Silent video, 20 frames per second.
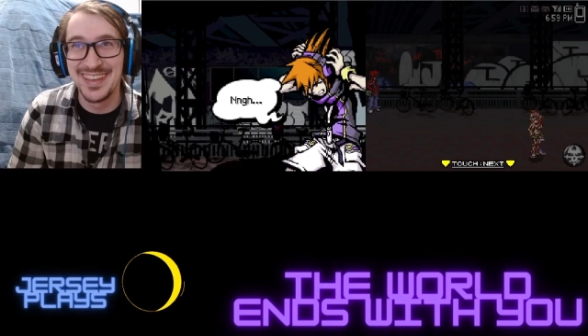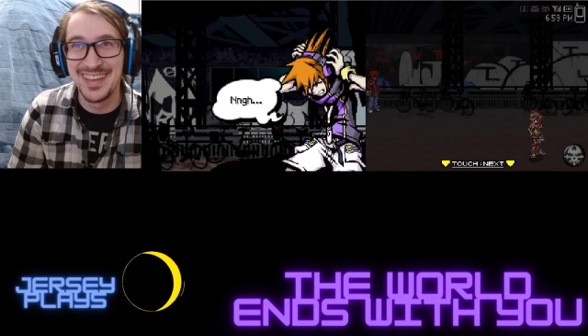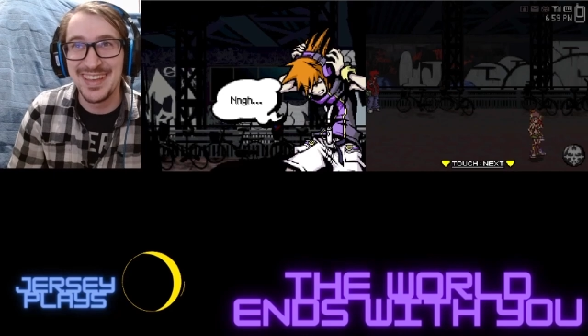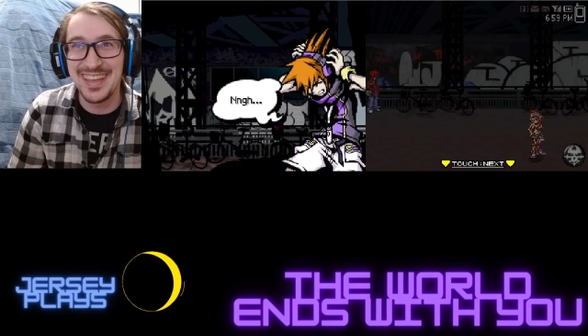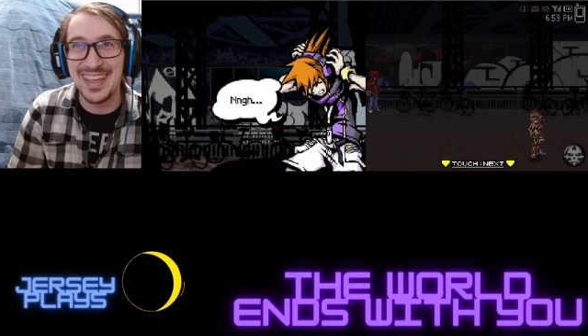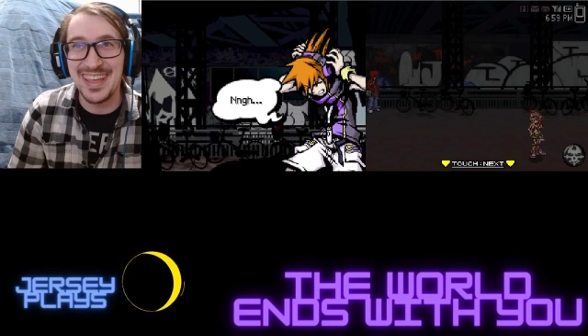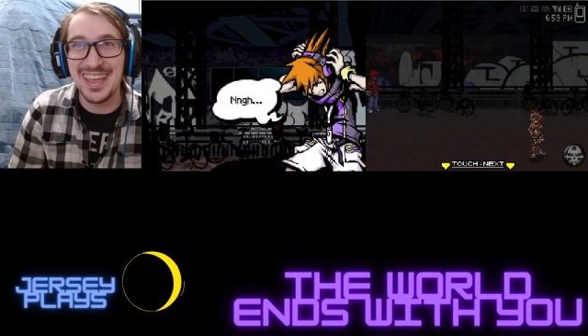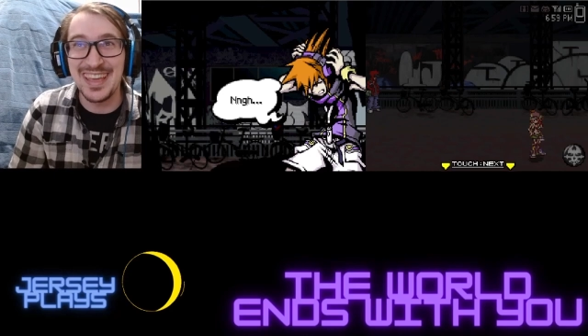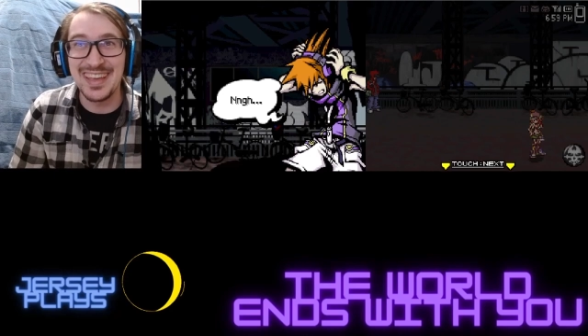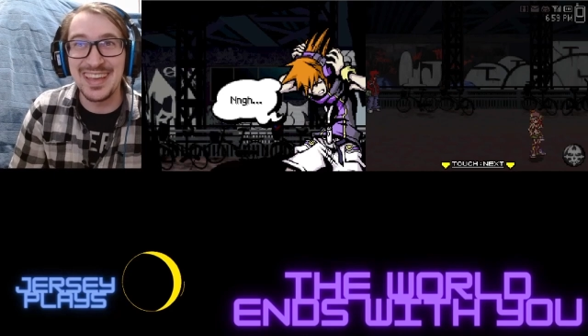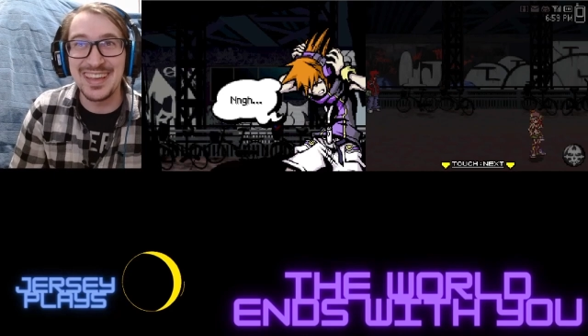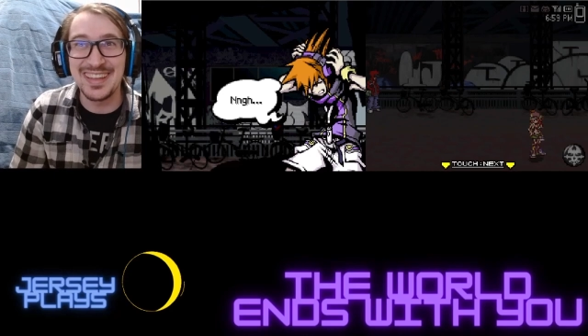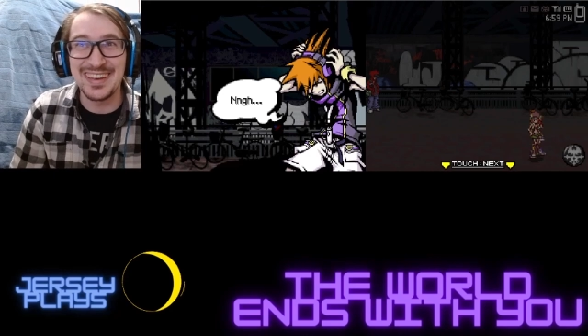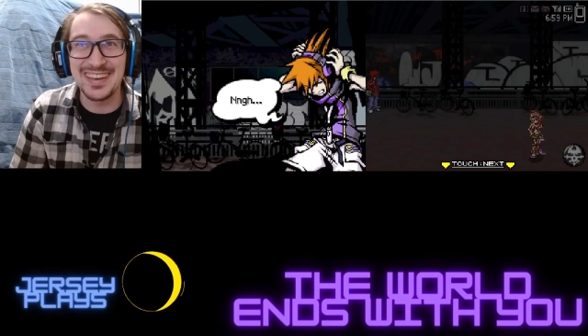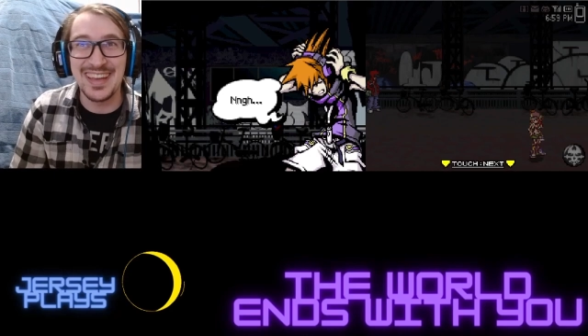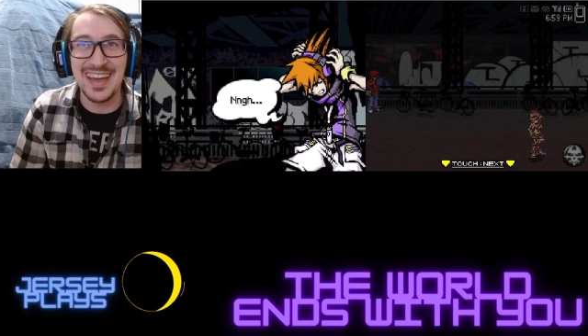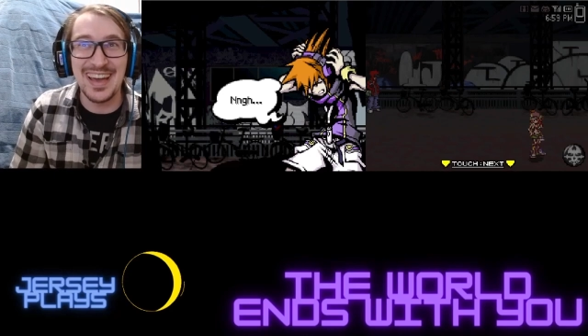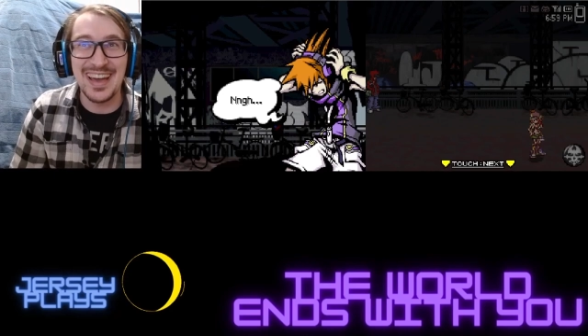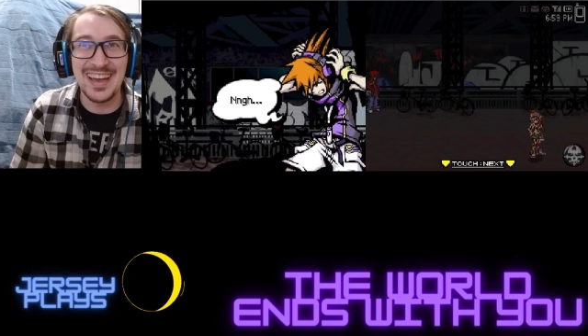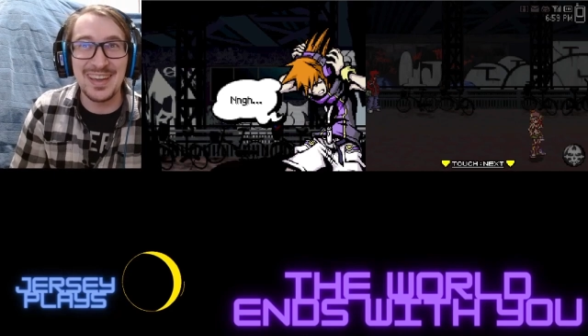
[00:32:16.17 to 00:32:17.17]
And
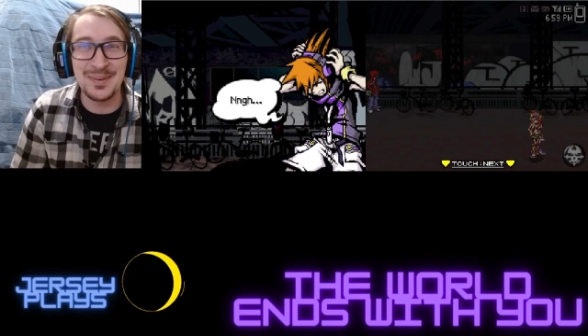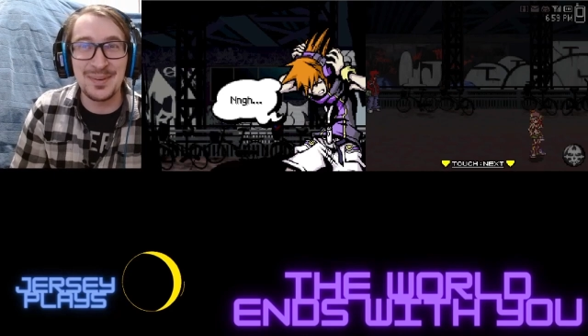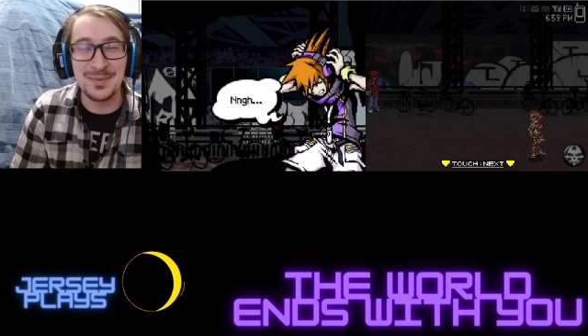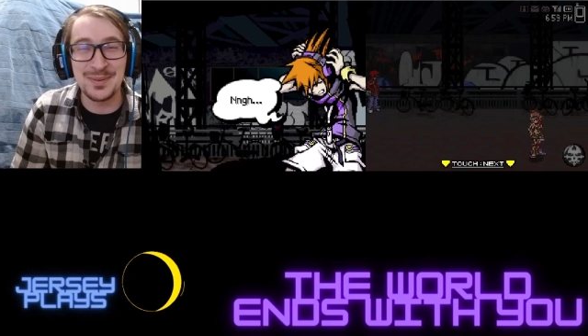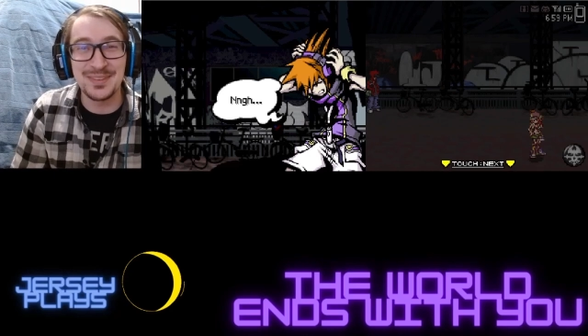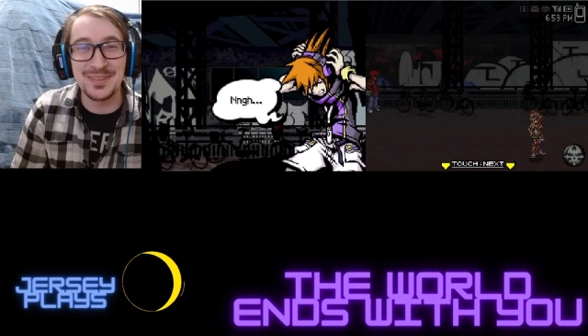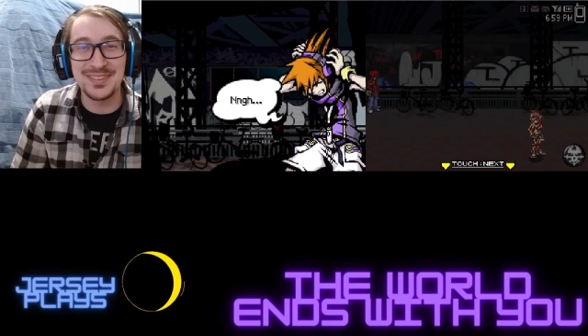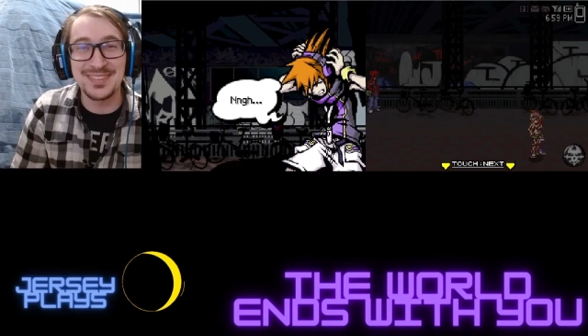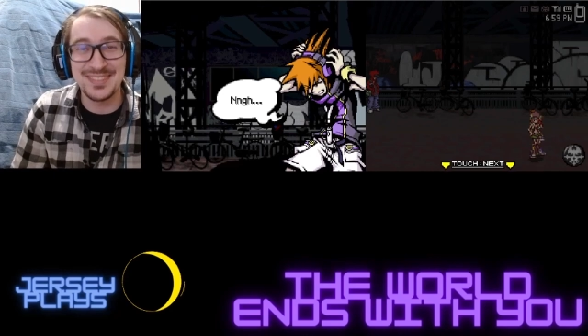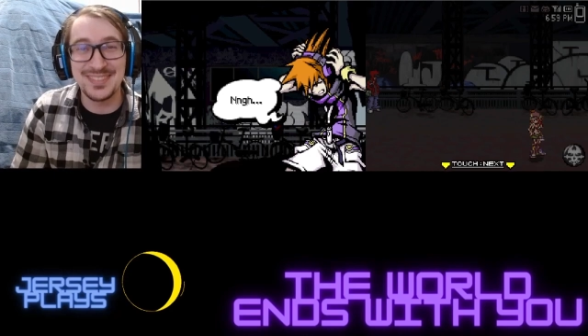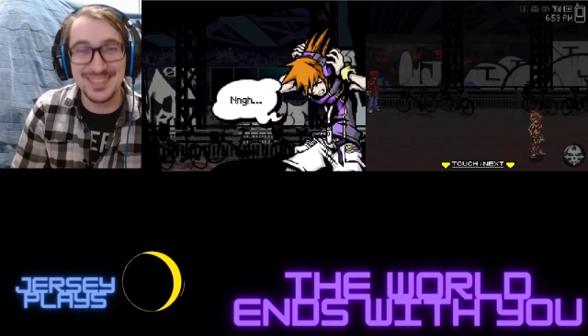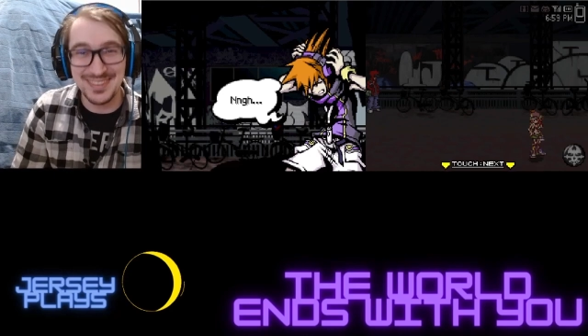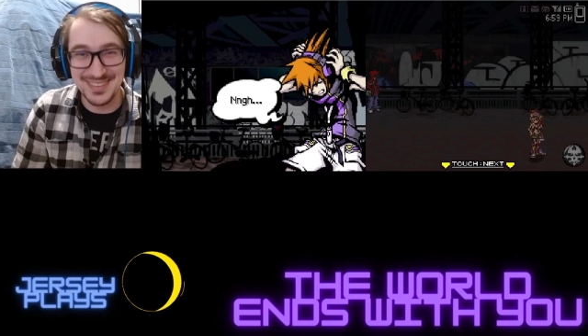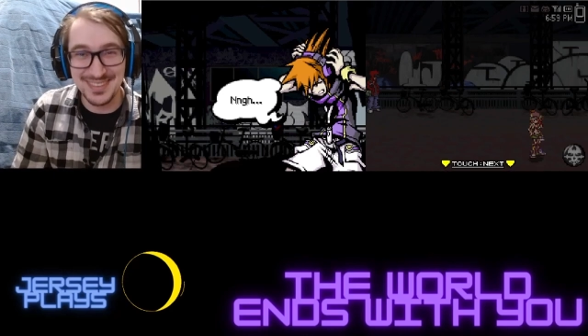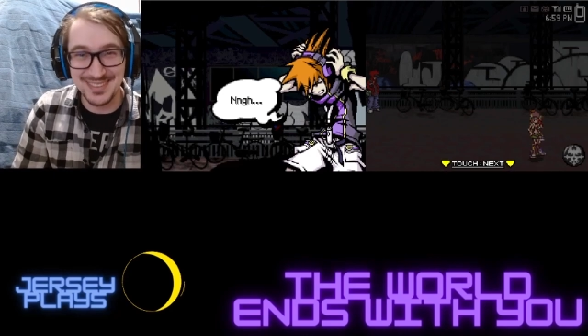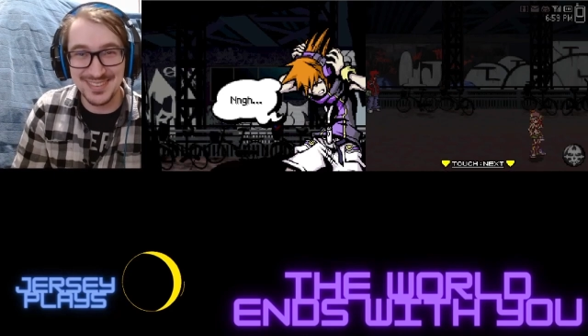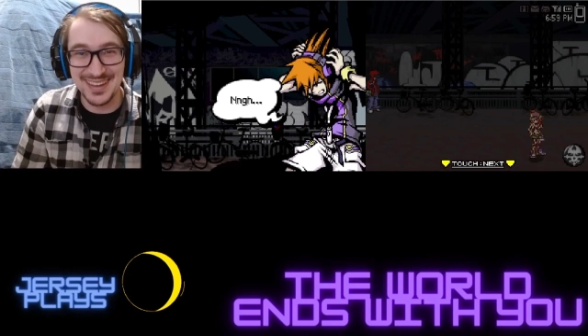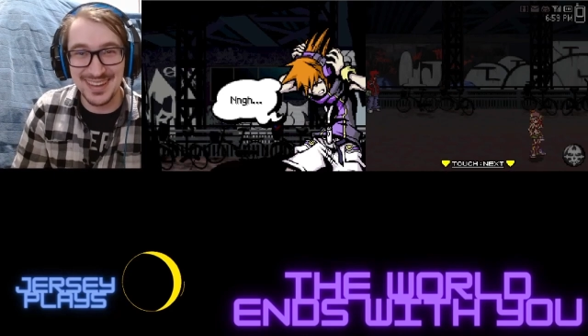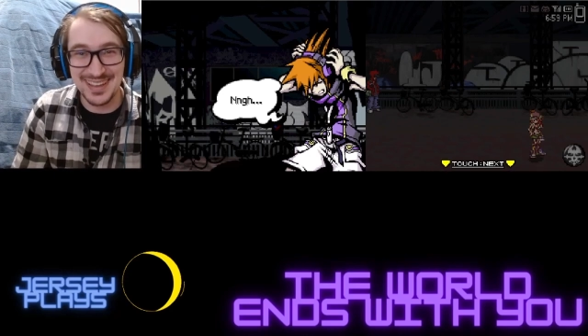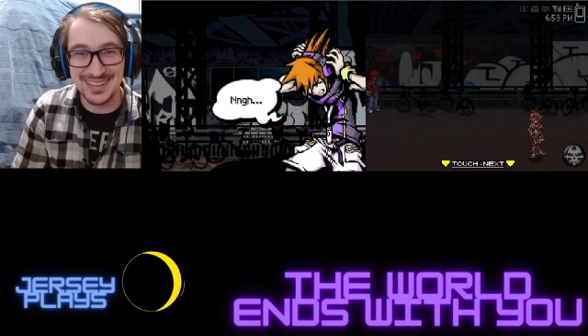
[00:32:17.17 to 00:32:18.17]
I will see
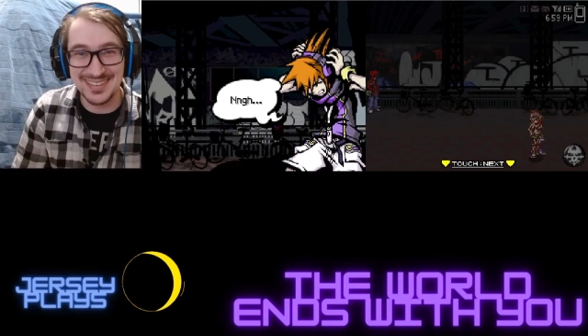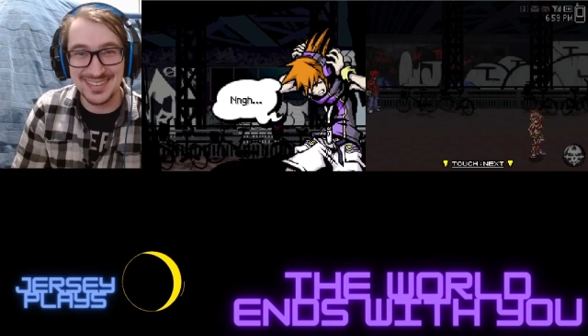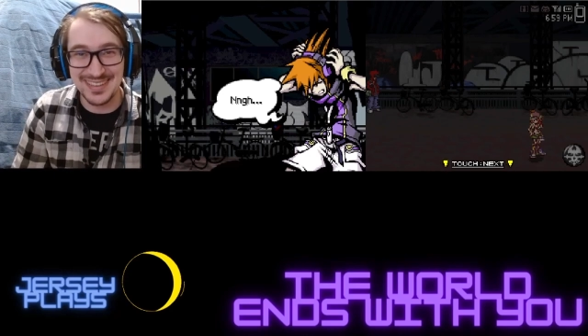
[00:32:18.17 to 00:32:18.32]
you next